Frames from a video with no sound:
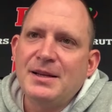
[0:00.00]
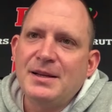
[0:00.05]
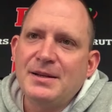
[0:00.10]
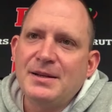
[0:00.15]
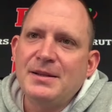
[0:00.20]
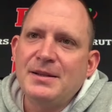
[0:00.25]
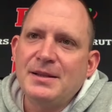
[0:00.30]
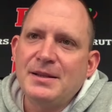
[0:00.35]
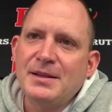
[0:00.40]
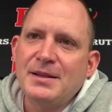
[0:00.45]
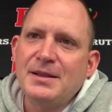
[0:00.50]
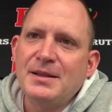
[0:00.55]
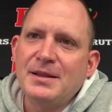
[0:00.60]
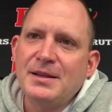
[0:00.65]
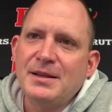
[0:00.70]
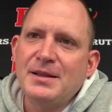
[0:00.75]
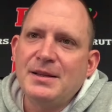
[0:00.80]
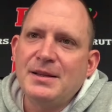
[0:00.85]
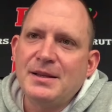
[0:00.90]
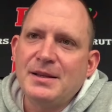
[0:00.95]
yeah,
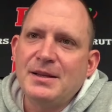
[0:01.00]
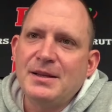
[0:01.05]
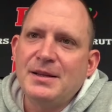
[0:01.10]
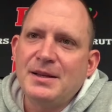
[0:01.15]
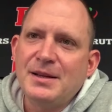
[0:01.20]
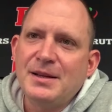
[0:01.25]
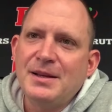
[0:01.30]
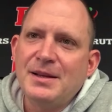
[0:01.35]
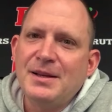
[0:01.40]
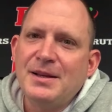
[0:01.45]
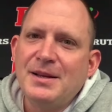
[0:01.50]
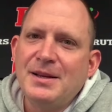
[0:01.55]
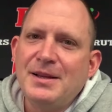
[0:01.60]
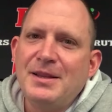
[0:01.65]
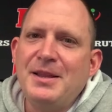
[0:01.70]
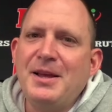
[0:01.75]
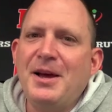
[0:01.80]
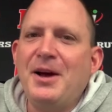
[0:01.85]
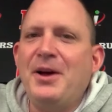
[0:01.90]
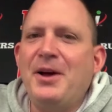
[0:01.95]
basically.
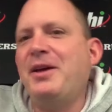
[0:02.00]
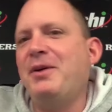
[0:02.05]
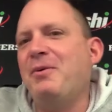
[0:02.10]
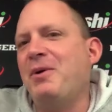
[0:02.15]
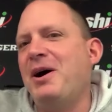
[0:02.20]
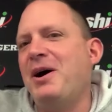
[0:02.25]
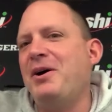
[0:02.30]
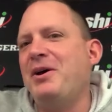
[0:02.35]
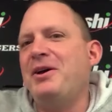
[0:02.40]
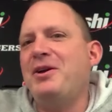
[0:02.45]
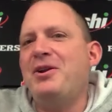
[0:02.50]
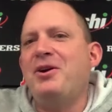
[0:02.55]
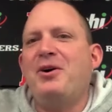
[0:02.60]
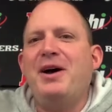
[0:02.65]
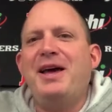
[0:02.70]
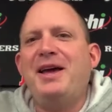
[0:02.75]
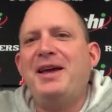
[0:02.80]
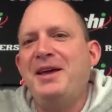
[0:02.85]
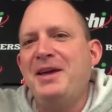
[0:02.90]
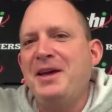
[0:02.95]
Now, well, you know,
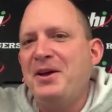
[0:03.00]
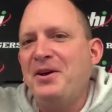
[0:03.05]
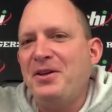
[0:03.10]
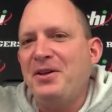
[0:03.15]
hey,